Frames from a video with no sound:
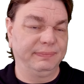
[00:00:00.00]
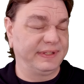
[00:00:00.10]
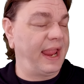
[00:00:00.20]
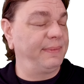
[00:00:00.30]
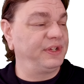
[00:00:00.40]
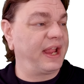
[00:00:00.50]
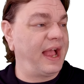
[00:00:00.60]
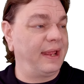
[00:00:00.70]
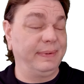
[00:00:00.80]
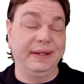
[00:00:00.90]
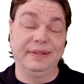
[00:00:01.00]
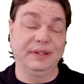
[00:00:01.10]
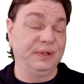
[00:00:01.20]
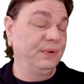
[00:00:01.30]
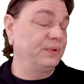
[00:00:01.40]
Damage economy, the
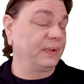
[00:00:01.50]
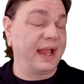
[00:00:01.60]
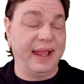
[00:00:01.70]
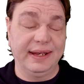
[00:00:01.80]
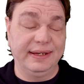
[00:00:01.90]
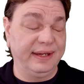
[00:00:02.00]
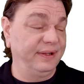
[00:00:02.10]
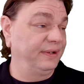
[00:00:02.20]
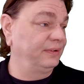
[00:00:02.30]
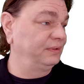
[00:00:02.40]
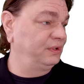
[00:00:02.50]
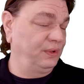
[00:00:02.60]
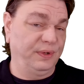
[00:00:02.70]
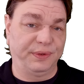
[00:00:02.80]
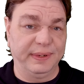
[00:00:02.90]
usual kind of deal,
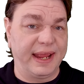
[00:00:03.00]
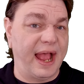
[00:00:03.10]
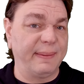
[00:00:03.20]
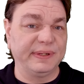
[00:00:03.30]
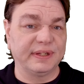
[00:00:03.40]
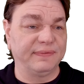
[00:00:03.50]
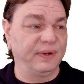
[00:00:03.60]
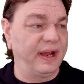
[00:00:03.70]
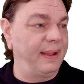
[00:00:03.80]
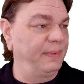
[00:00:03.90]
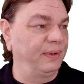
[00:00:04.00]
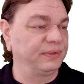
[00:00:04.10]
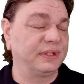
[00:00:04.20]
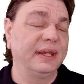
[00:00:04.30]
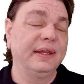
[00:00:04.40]
two to three copies of her at
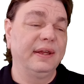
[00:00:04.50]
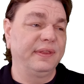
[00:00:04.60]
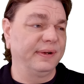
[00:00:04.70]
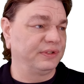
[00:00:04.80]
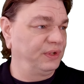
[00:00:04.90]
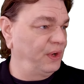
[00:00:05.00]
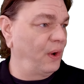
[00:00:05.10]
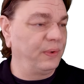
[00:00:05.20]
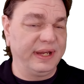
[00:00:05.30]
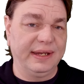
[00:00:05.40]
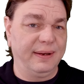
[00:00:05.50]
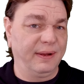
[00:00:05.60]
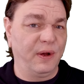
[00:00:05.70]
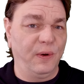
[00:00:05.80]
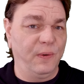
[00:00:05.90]
most. There's no need to
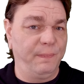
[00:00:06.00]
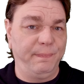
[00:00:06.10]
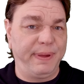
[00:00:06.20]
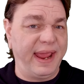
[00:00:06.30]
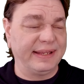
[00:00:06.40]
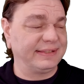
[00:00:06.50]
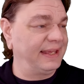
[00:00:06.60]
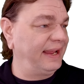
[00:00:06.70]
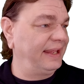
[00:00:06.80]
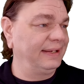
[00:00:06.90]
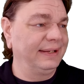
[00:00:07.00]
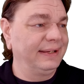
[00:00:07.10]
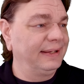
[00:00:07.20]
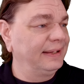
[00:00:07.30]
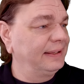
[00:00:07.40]
go past that.
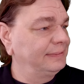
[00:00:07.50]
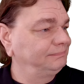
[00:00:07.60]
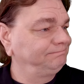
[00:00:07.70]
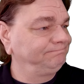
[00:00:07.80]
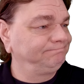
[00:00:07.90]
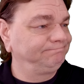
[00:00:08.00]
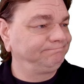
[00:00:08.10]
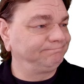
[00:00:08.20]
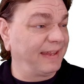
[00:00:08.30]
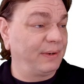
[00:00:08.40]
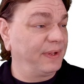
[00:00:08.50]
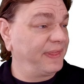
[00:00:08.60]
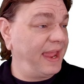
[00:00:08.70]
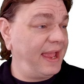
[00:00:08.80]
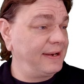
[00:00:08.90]
And
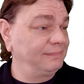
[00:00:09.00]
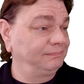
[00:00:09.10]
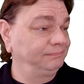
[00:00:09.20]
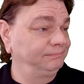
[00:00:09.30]
with that,